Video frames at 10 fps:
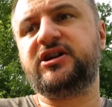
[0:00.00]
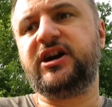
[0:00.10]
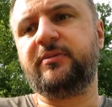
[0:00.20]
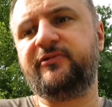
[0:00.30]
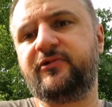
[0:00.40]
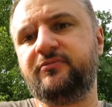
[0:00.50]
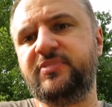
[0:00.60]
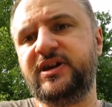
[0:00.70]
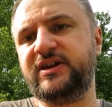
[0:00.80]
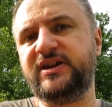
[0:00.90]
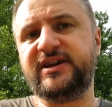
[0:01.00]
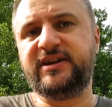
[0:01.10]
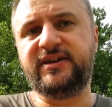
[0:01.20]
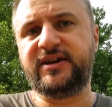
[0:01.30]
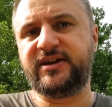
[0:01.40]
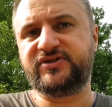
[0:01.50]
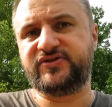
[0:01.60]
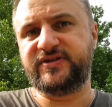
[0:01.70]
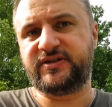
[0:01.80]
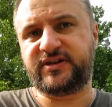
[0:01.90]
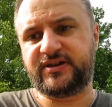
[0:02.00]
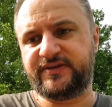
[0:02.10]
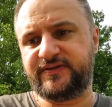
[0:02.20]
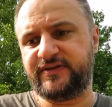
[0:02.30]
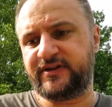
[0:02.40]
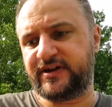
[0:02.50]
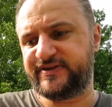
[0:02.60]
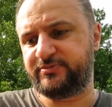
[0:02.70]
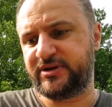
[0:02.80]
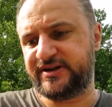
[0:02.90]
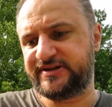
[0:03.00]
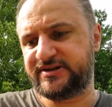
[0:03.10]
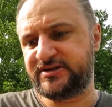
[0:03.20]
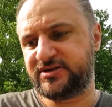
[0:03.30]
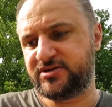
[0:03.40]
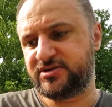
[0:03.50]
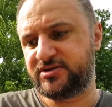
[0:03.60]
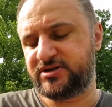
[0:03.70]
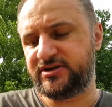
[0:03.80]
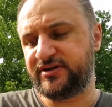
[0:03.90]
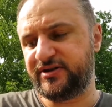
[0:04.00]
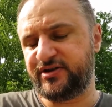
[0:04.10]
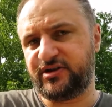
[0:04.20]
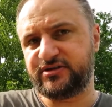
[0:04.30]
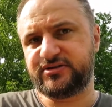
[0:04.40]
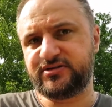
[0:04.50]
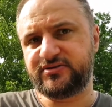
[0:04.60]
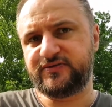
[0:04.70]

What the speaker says: come from being engaged in that space. I learned a lot.